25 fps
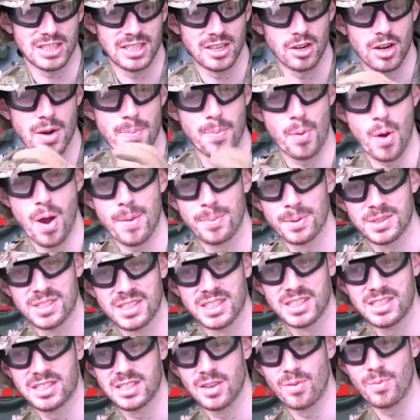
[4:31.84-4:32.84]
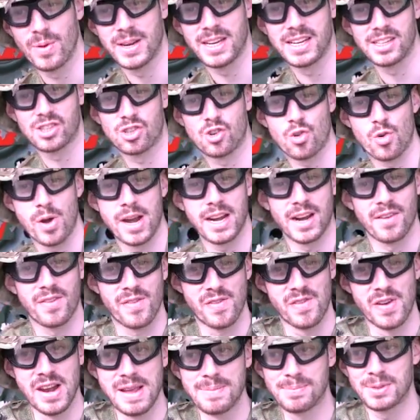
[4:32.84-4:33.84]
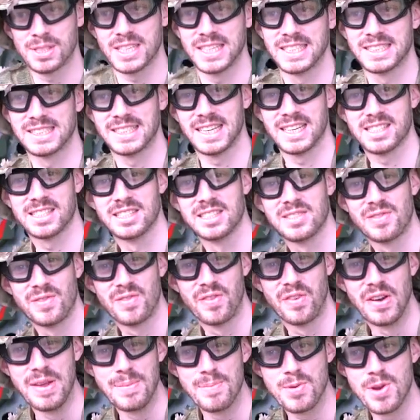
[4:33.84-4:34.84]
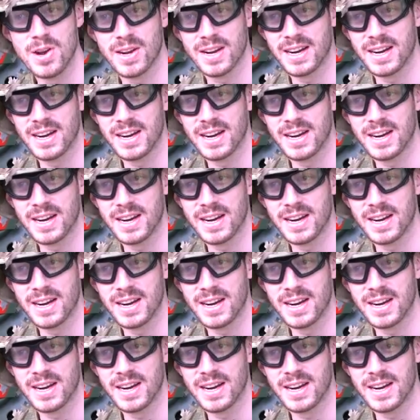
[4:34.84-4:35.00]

you know, the purpose is when the trailer flips, it doesn't flip your